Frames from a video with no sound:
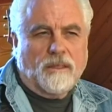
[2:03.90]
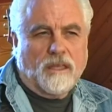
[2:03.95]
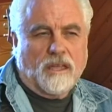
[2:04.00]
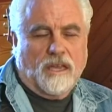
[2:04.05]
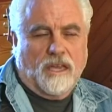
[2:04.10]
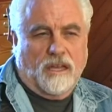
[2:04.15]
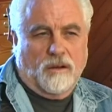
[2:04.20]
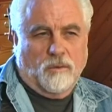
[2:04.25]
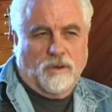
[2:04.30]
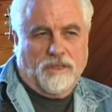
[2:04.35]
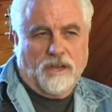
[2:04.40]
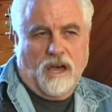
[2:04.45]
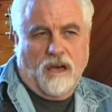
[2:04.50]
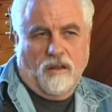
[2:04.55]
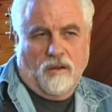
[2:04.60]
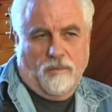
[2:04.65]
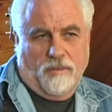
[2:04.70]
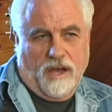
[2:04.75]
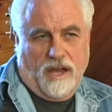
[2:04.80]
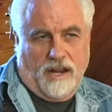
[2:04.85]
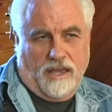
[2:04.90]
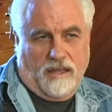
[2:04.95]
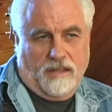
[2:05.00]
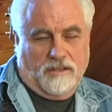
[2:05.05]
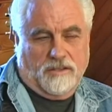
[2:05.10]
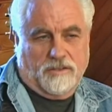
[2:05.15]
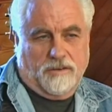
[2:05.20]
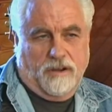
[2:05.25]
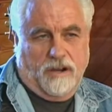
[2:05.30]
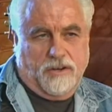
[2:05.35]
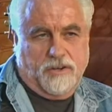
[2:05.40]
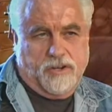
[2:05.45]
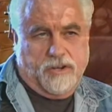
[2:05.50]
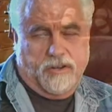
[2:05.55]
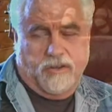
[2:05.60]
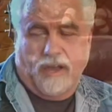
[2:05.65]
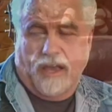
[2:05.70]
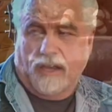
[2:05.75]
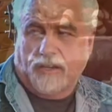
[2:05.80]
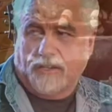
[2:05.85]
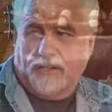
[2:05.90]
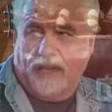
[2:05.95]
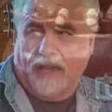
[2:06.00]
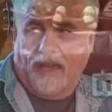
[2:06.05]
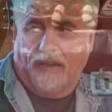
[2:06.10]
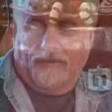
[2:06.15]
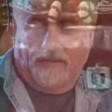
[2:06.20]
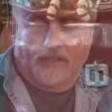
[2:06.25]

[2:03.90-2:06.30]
And with hollow body construction, you actually have to